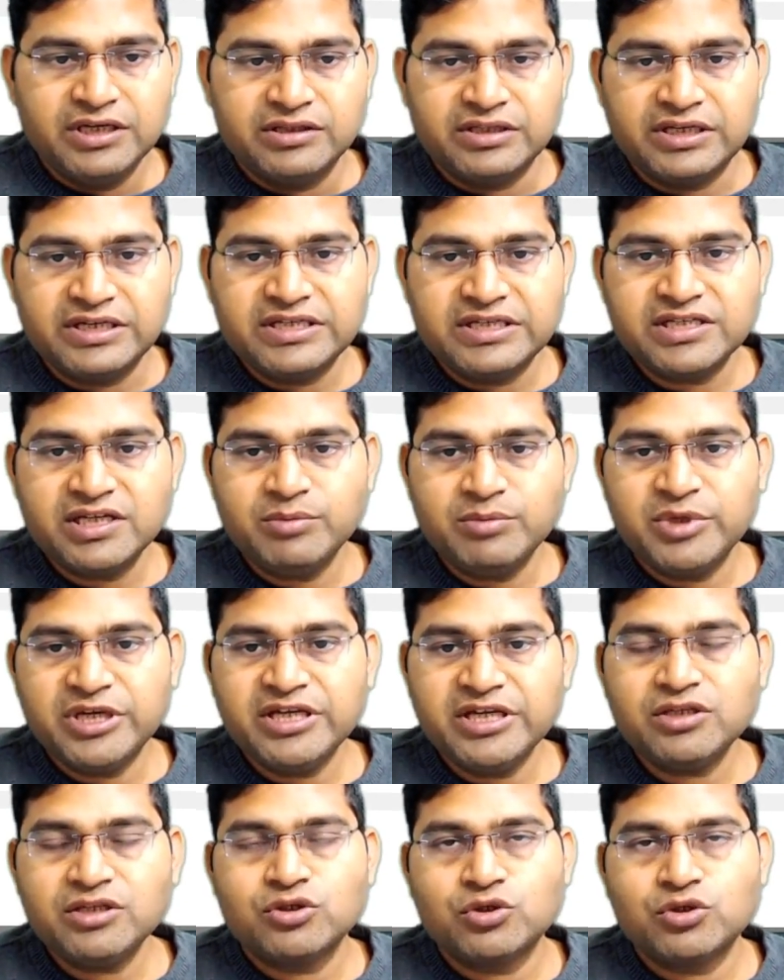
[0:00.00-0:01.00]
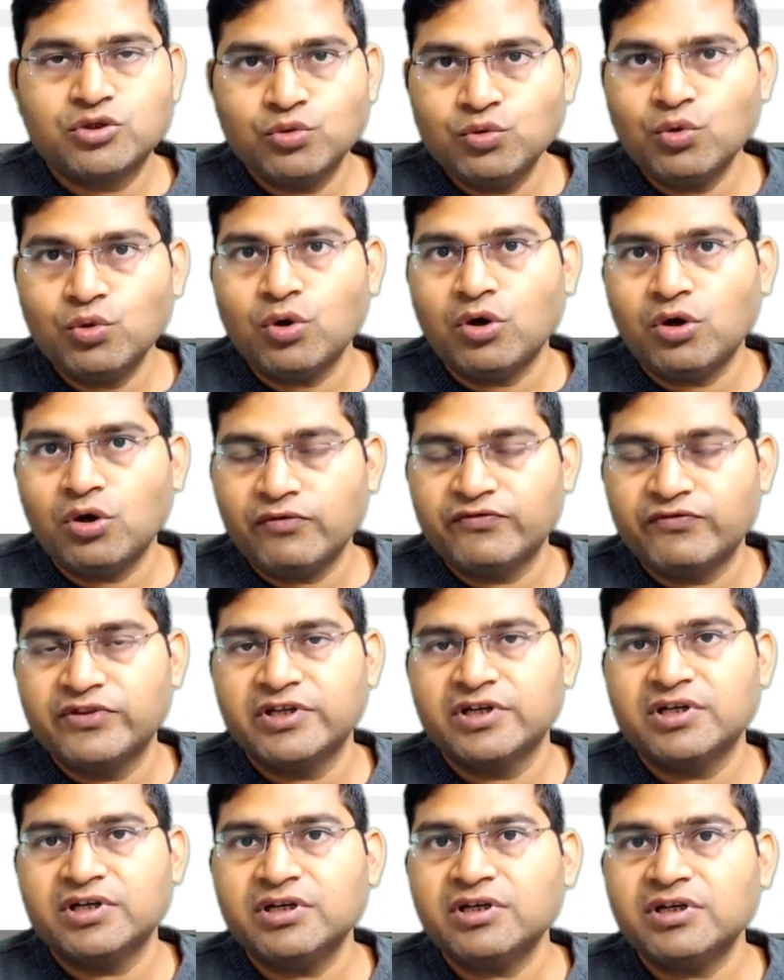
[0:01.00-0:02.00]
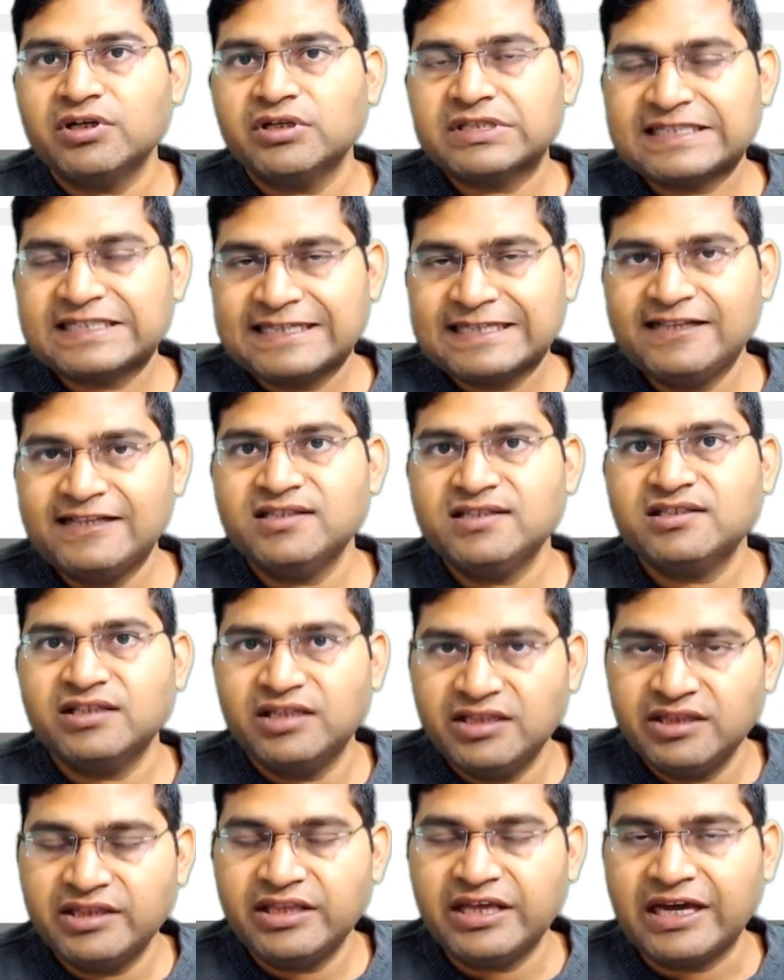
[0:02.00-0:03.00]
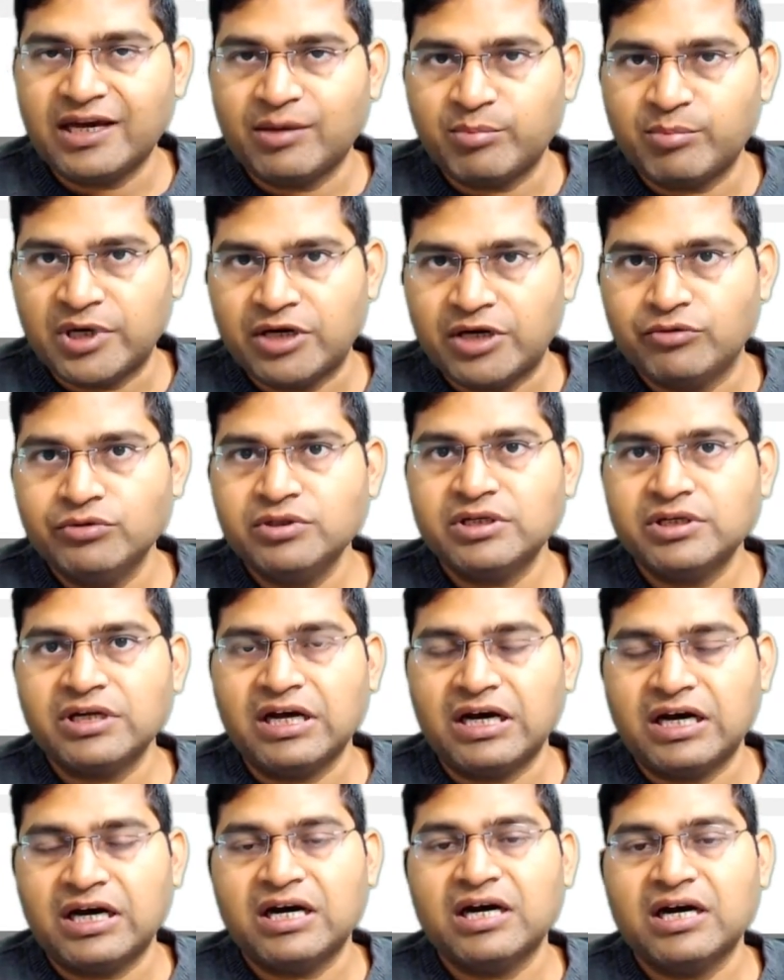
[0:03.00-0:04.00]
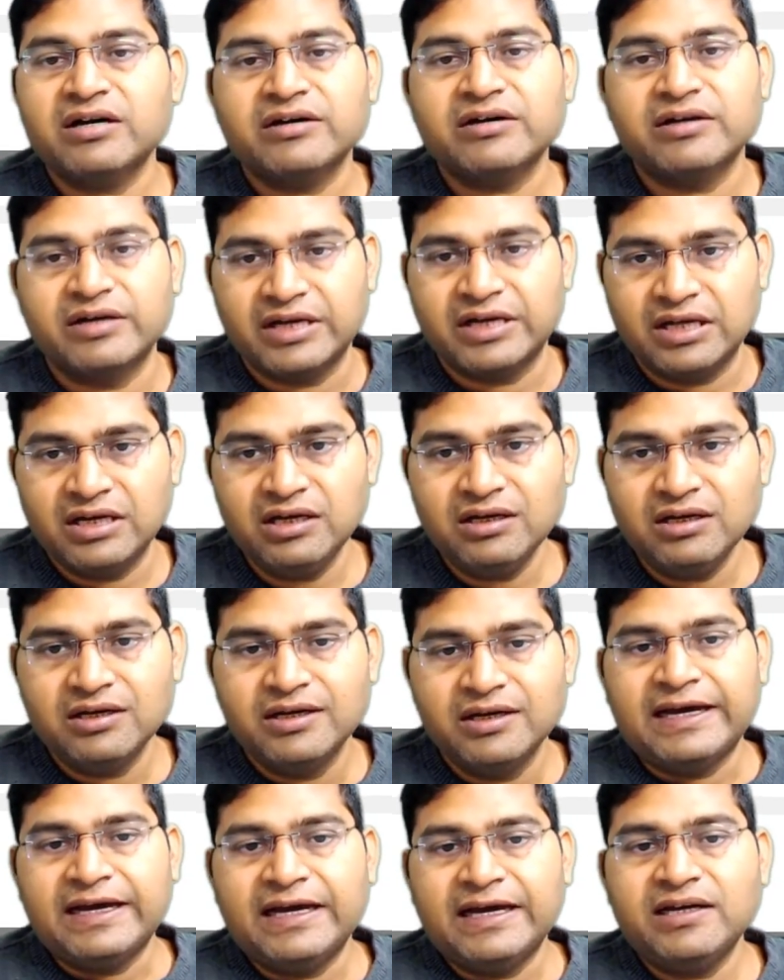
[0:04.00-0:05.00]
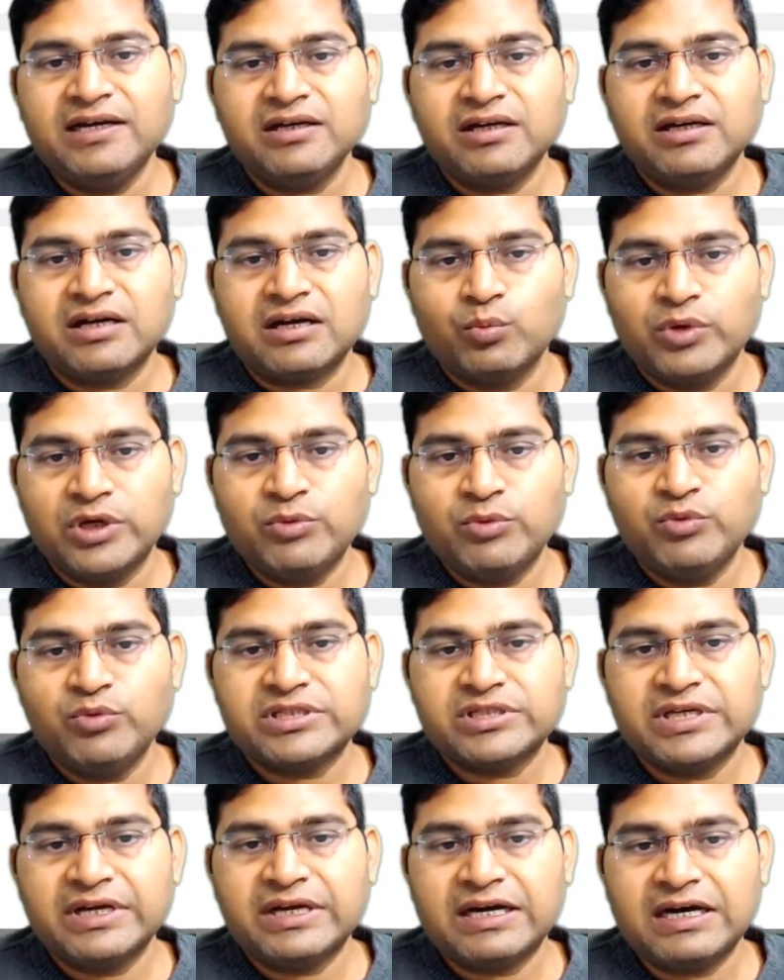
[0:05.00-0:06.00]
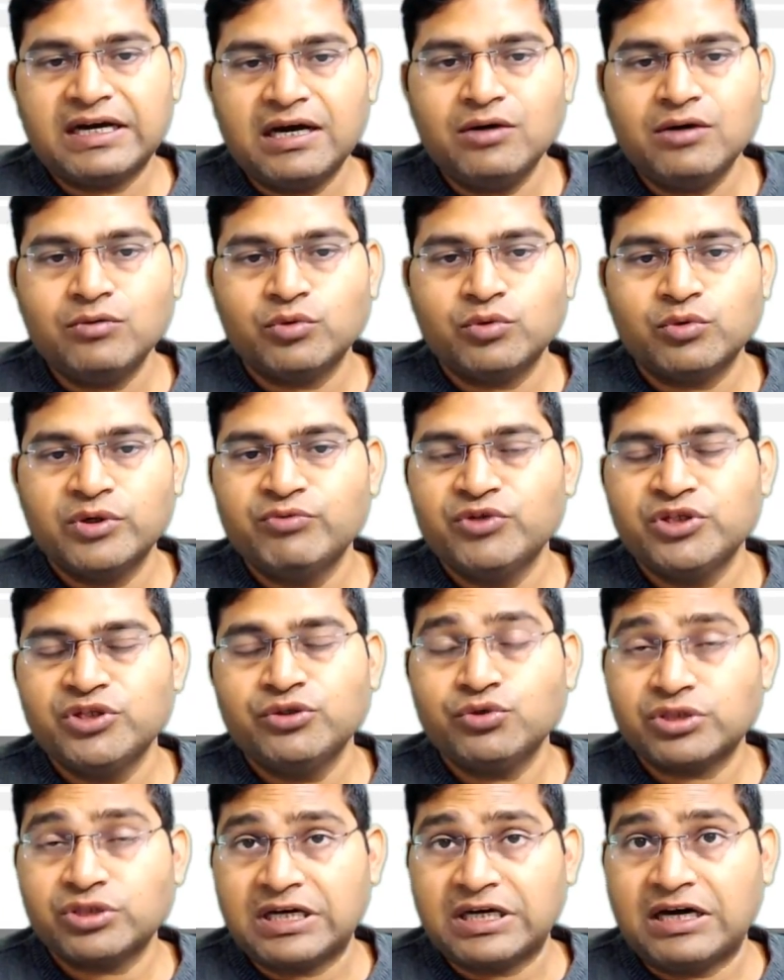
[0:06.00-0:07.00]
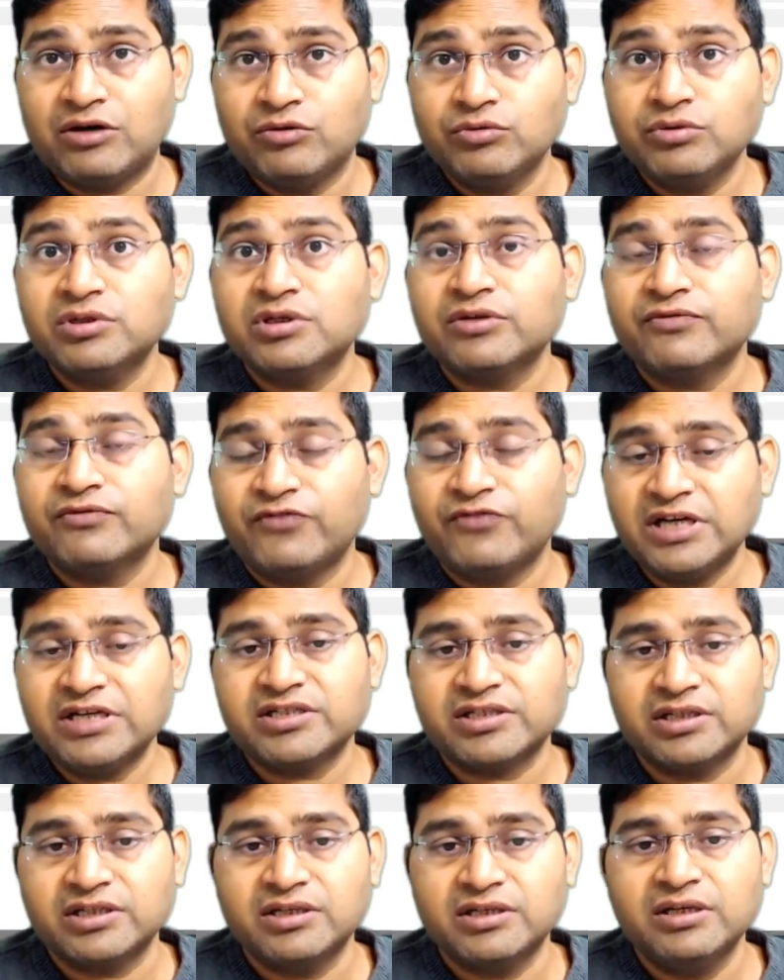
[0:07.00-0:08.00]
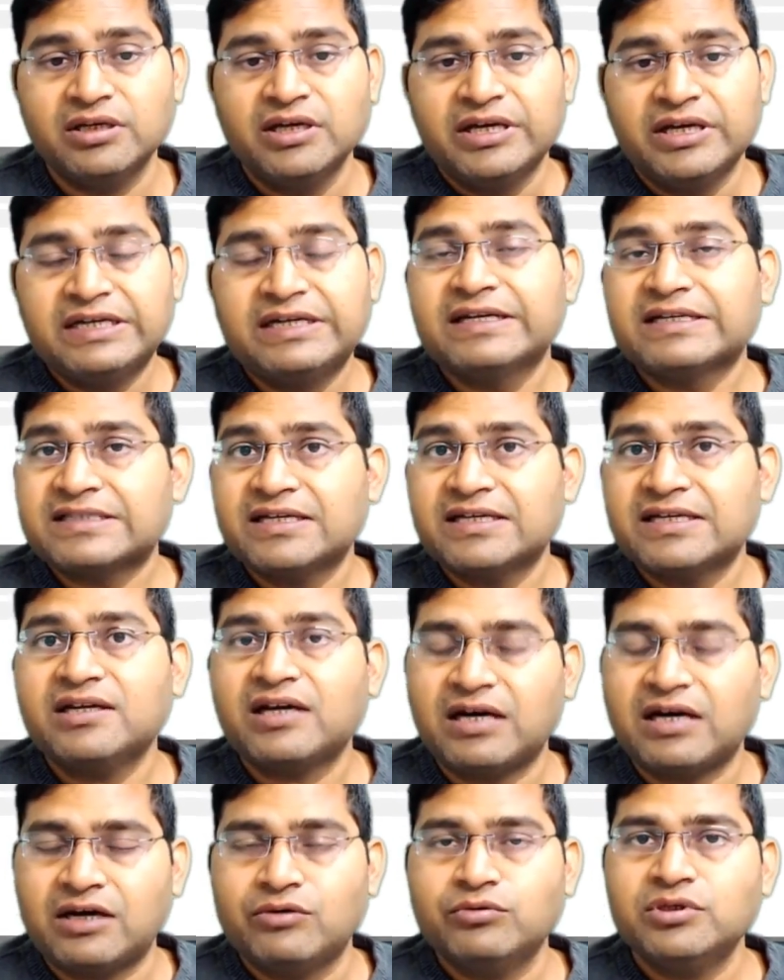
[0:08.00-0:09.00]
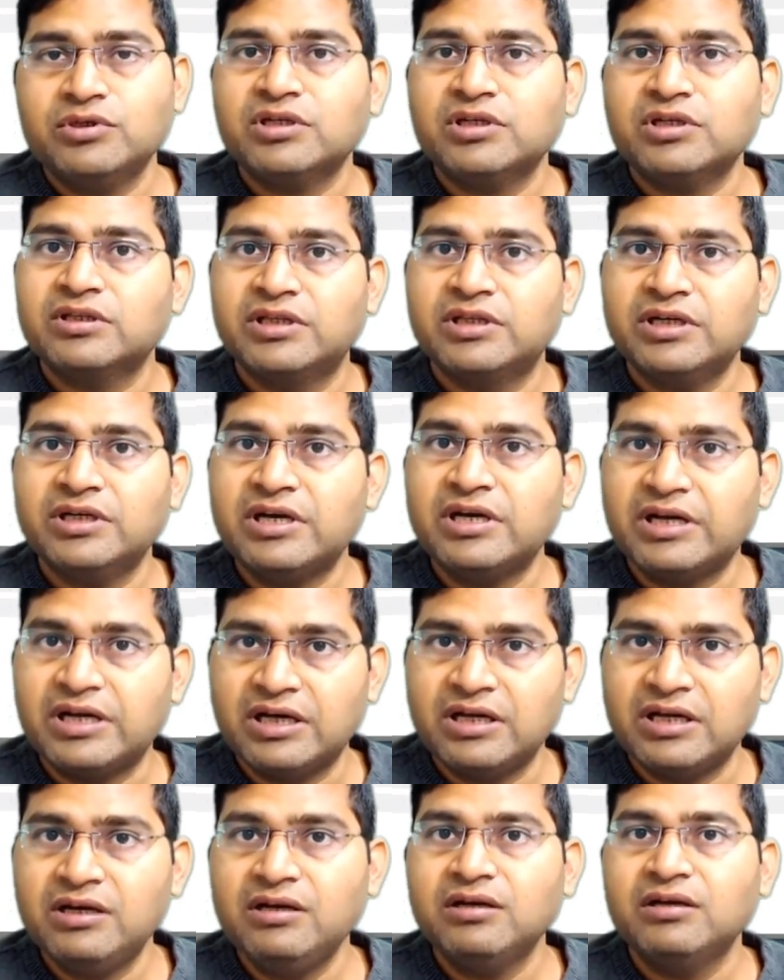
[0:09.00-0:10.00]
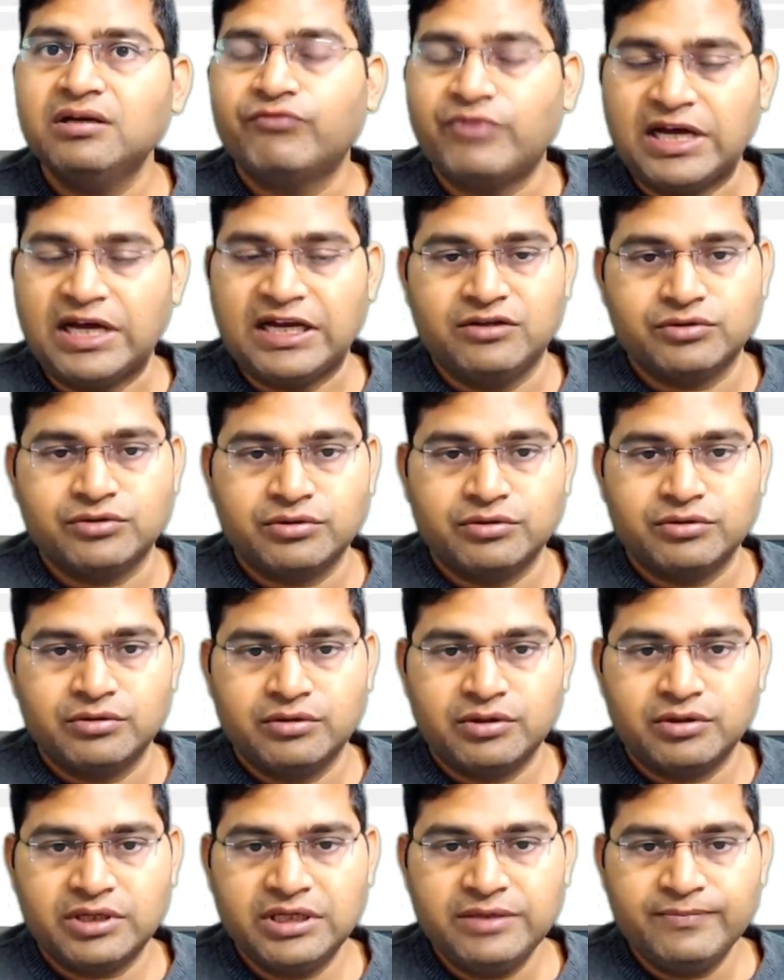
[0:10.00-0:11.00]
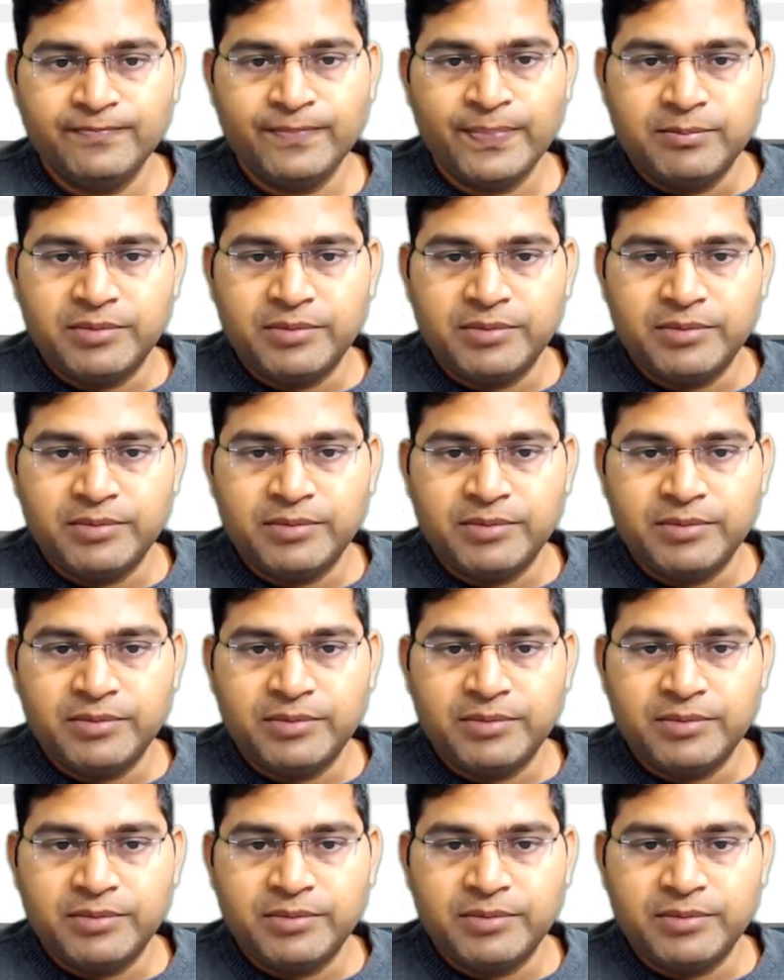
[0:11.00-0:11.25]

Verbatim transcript: the reason being two of the cells in the amount are null and when we say count when we use count function it doesn't count the null values okay